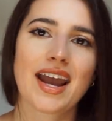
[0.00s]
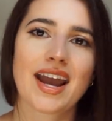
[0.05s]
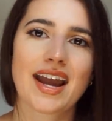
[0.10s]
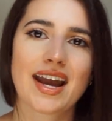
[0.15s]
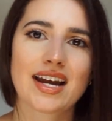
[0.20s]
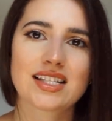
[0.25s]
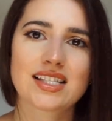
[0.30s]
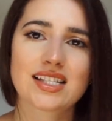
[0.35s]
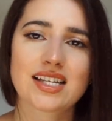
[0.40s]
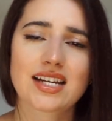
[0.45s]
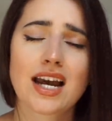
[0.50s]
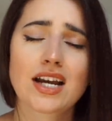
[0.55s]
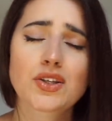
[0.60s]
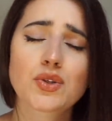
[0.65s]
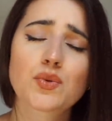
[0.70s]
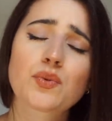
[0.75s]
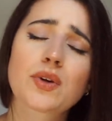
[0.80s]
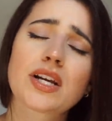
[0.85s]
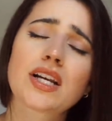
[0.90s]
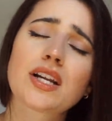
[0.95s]
And it
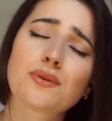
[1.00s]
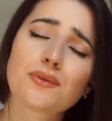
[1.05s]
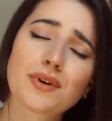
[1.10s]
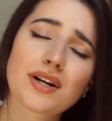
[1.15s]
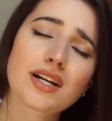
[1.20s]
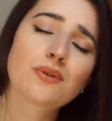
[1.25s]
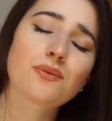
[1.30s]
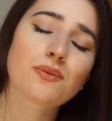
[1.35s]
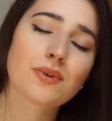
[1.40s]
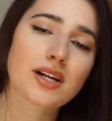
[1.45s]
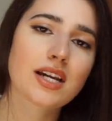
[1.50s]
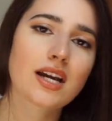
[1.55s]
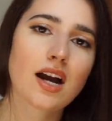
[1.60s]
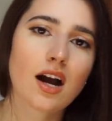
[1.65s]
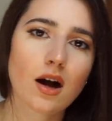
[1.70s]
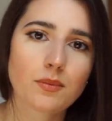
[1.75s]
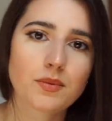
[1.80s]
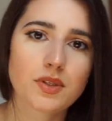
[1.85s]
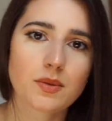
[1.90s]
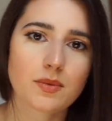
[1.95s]
has really
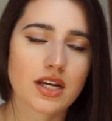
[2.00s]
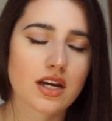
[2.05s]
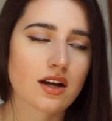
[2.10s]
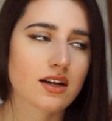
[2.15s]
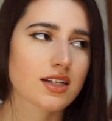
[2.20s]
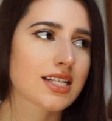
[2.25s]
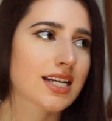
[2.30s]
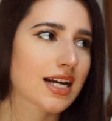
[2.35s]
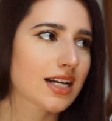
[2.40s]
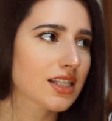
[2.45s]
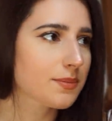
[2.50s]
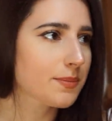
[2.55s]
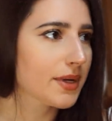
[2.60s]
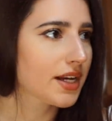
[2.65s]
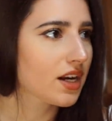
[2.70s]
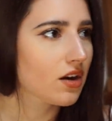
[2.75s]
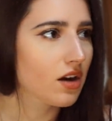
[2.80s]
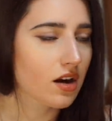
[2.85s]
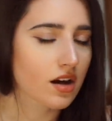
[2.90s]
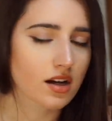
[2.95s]
helped me condense
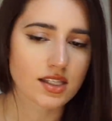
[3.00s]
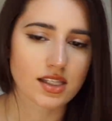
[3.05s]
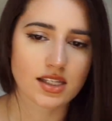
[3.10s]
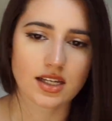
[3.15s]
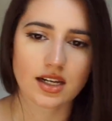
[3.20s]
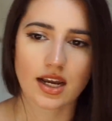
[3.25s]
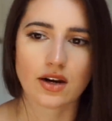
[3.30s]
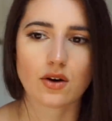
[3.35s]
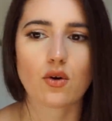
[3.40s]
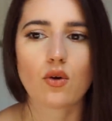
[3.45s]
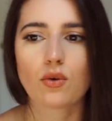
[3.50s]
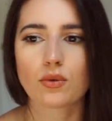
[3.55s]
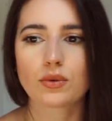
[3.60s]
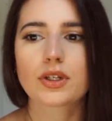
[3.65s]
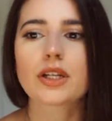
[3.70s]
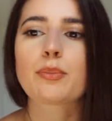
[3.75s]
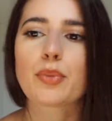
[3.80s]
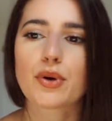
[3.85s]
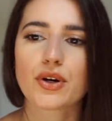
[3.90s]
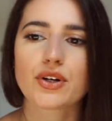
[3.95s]
my closet and
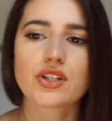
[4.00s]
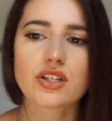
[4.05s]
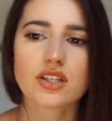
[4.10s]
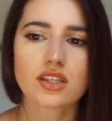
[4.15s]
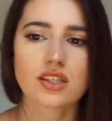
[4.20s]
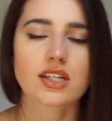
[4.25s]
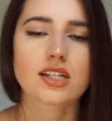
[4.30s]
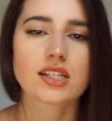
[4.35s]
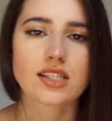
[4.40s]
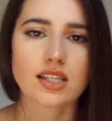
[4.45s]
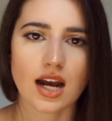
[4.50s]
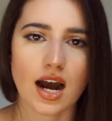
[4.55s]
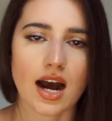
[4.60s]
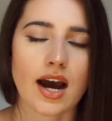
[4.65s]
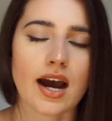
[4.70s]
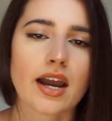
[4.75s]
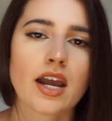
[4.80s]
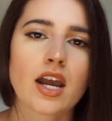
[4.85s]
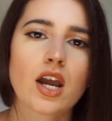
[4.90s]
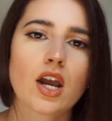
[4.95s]
only purchase things that
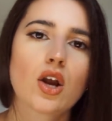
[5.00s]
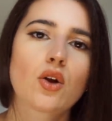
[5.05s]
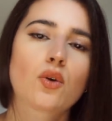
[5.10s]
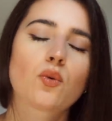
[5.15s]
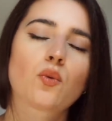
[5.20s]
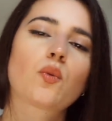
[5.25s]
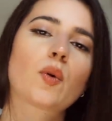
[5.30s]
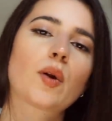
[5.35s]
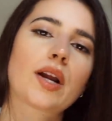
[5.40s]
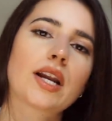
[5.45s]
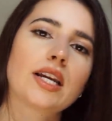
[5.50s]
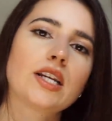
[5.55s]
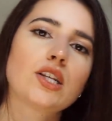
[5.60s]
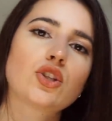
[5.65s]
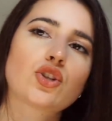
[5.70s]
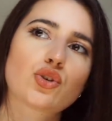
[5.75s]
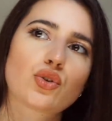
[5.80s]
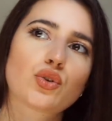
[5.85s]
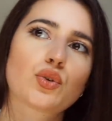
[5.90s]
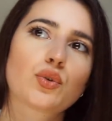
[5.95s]
I really
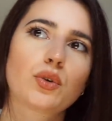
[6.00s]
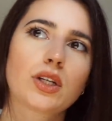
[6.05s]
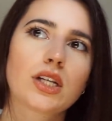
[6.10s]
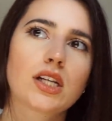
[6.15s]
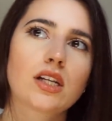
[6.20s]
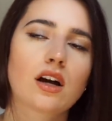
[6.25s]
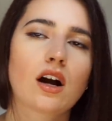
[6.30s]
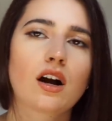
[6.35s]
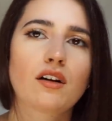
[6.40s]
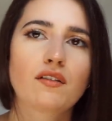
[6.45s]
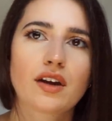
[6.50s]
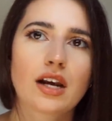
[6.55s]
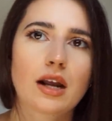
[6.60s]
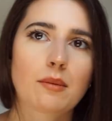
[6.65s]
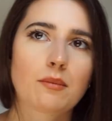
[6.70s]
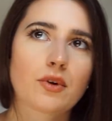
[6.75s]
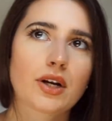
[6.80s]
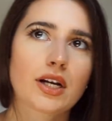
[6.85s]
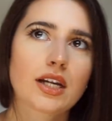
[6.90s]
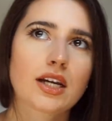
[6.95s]
truly love and
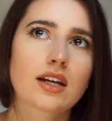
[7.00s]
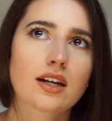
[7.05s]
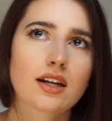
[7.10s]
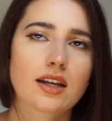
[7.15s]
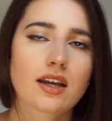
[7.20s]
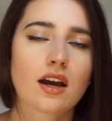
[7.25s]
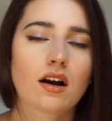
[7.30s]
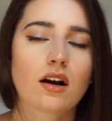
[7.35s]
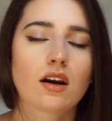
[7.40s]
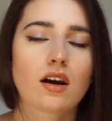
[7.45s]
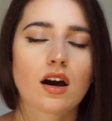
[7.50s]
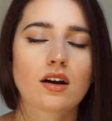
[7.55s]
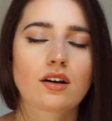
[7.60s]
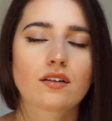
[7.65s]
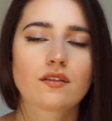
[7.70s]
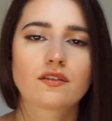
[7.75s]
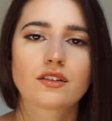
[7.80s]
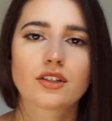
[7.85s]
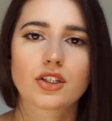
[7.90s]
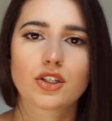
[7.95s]
I'm really gonna get a lot
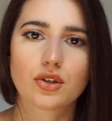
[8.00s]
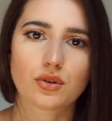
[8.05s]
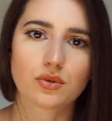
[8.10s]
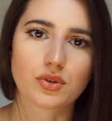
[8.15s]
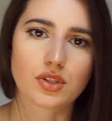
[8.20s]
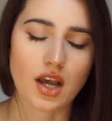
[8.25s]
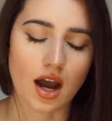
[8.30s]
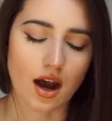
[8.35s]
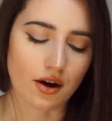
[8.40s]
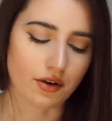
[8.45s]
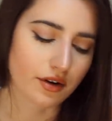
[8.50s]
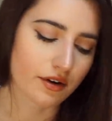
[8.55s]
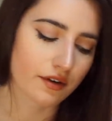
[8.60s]
of use out